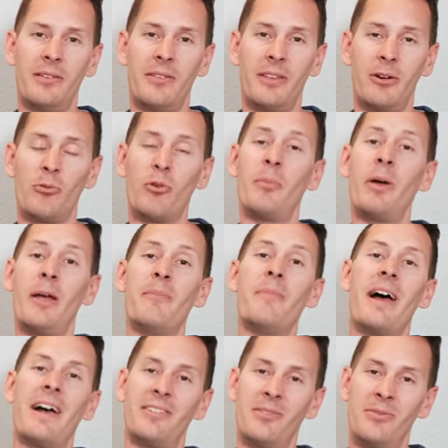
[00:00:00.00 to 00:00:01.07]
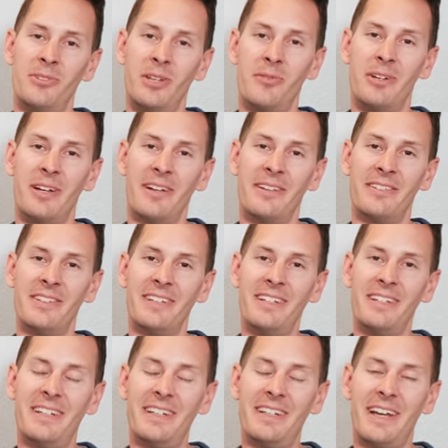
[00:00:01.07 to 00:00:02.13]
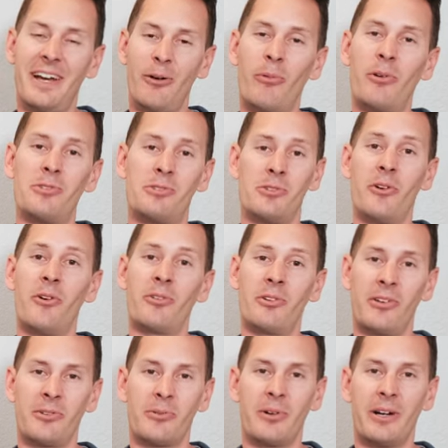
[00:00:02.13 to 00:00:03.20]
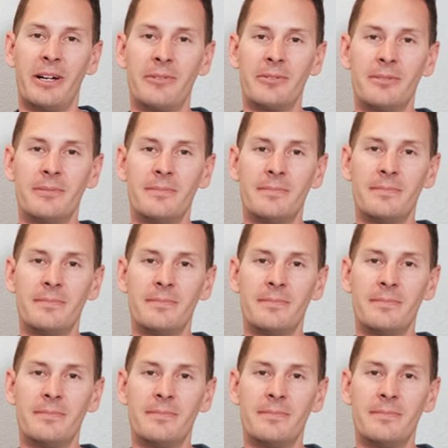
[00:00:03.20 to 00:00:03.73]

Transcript: that it will pay massive dividends uh, once your dog does arrive.